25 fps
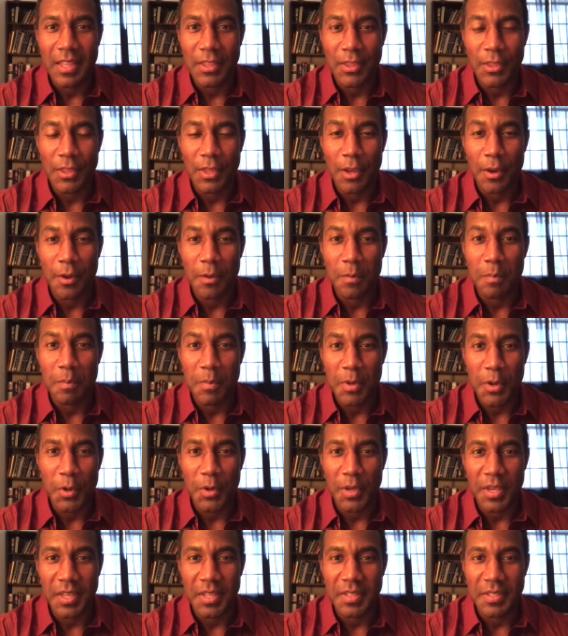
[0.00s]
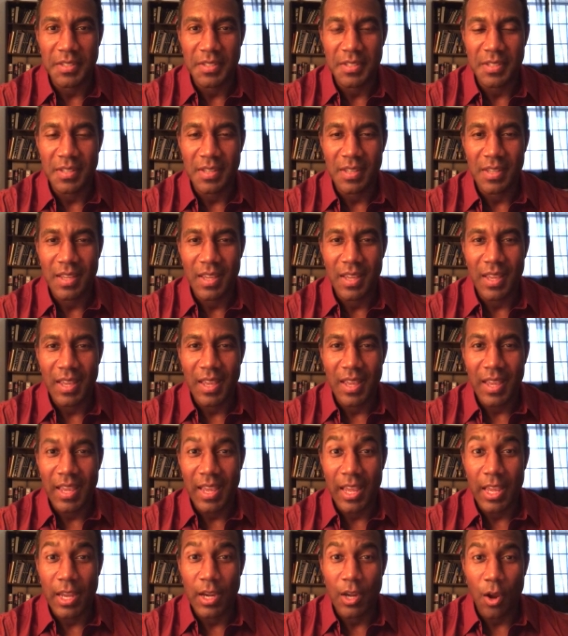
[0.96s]
their millions
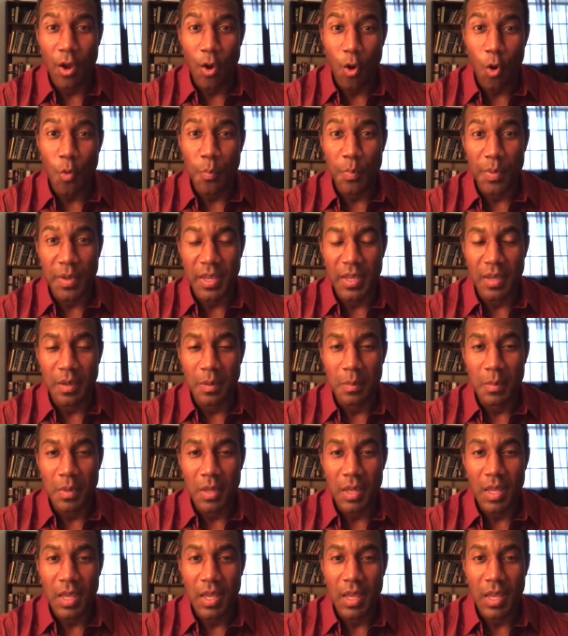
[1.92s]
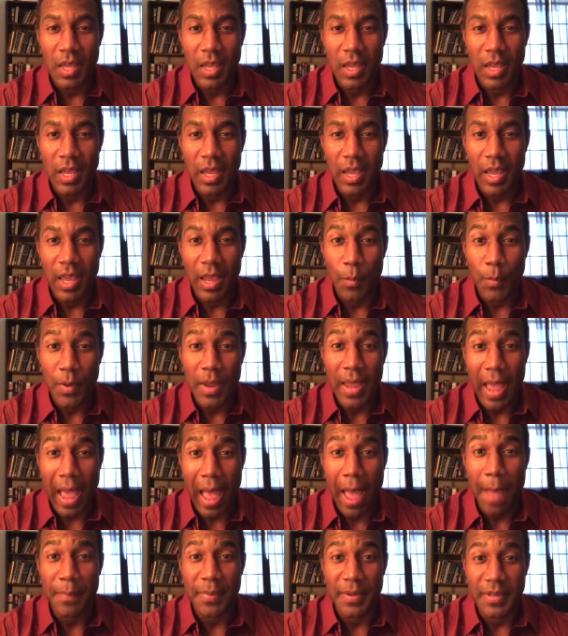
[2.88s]
in opium, and we
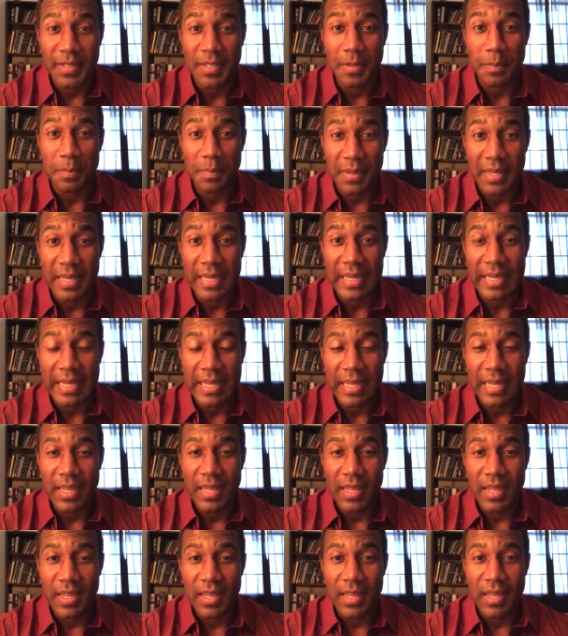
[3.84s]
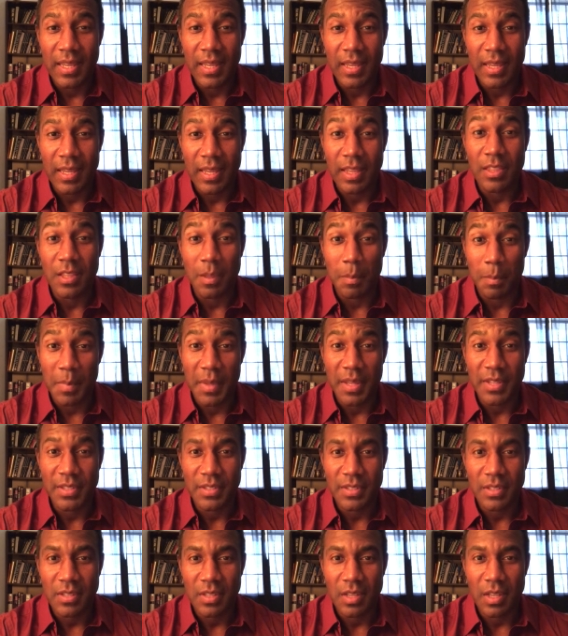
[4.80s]
happen to be in the
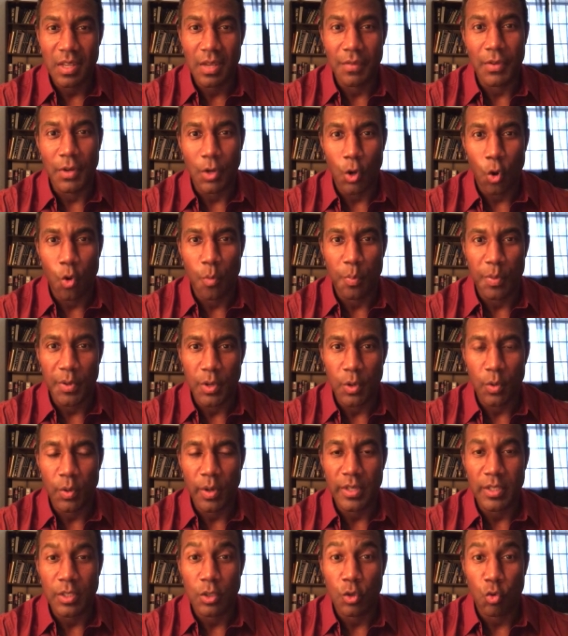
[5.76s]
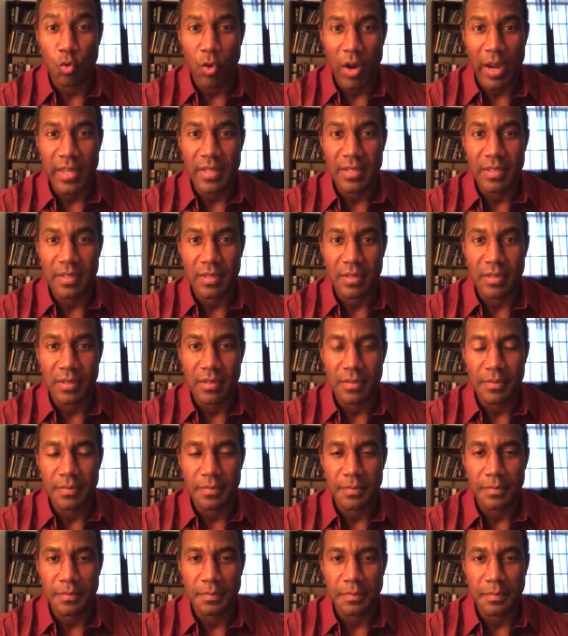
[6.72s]
midst of an opioid crisis.
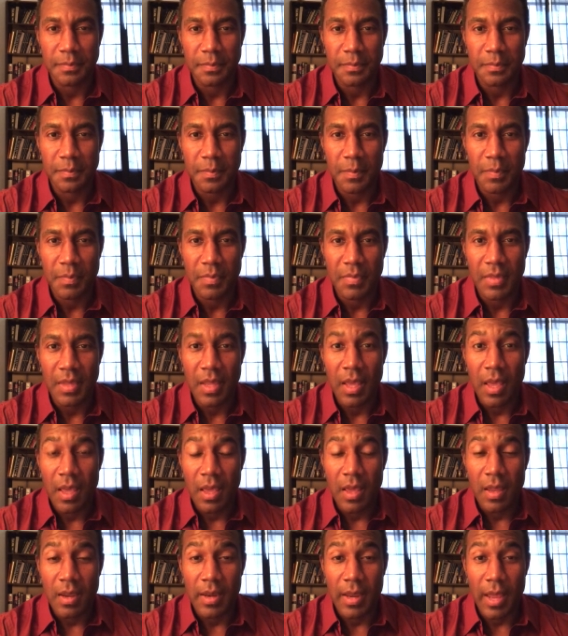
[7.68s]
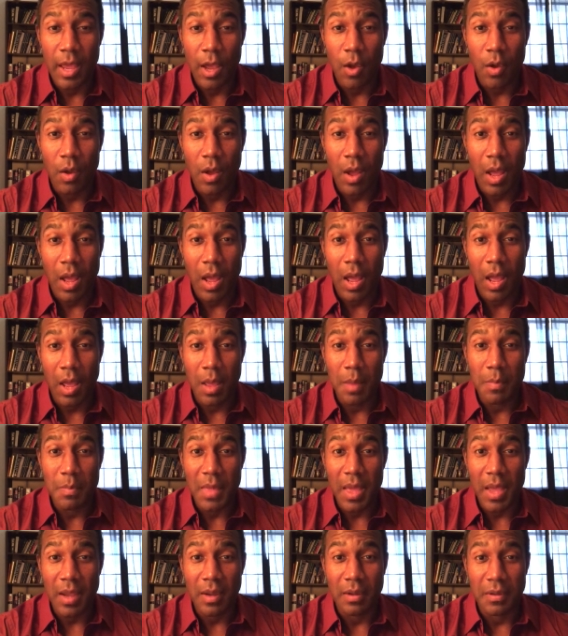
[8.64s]
Now,
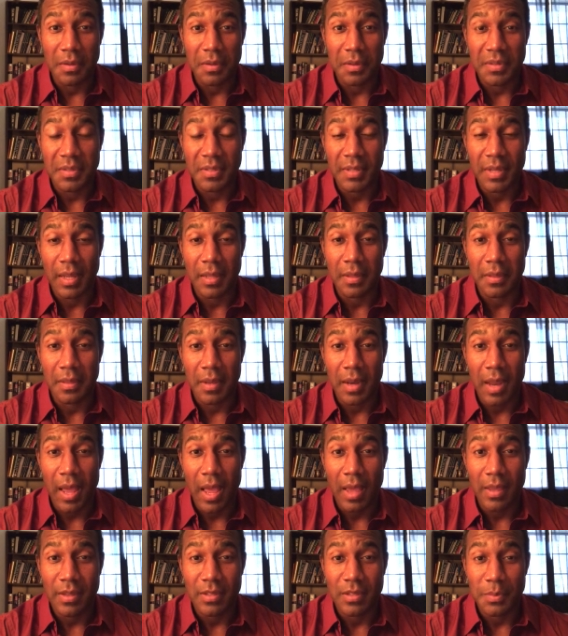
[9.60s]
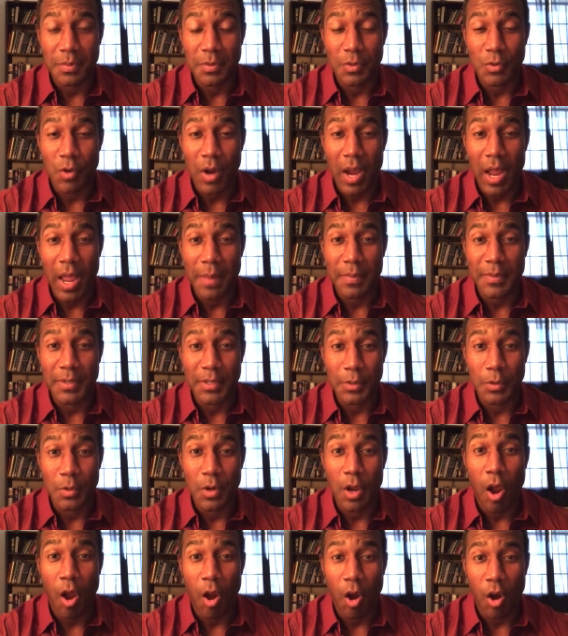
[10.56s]
I'm not going to say that I subscribe
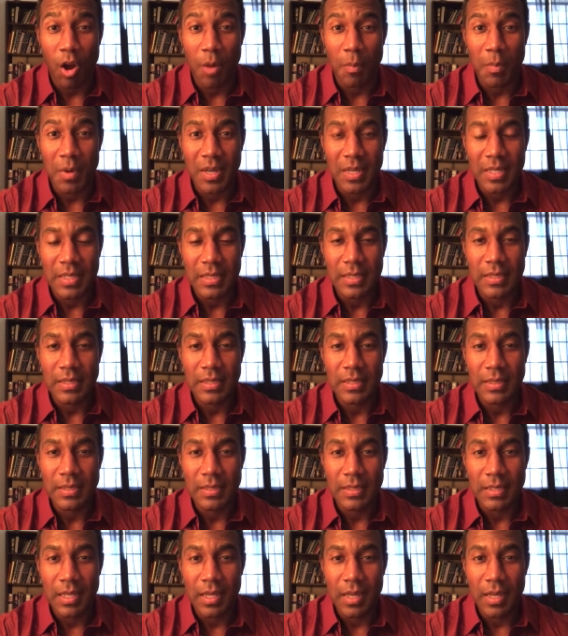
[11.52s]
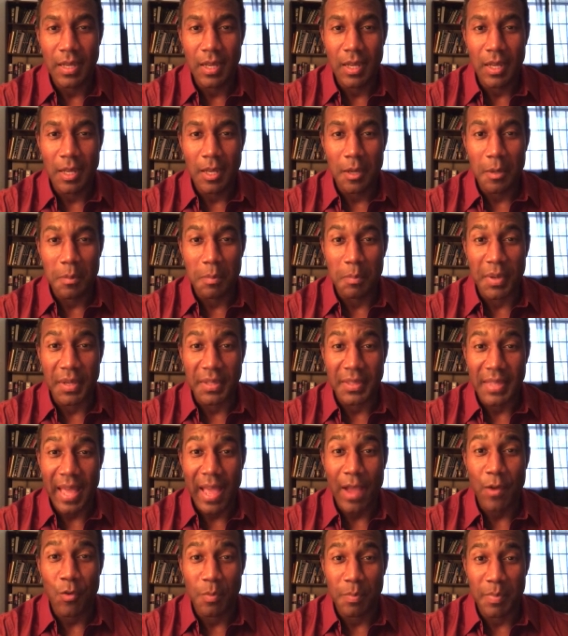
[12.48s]
to karma, but
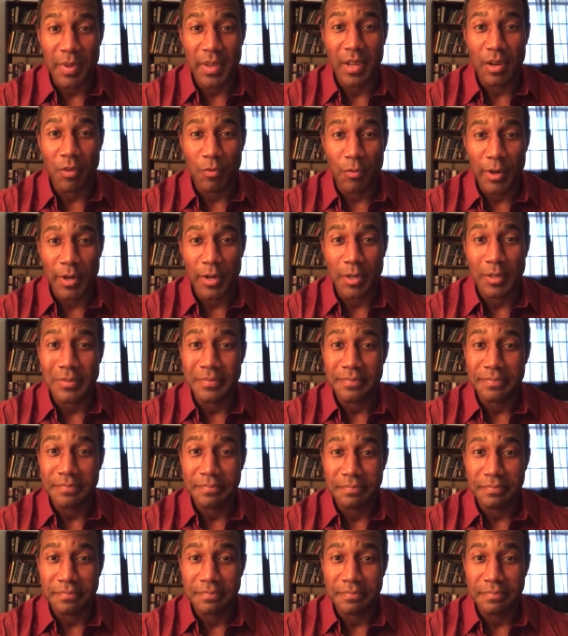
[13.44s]
that would be a real,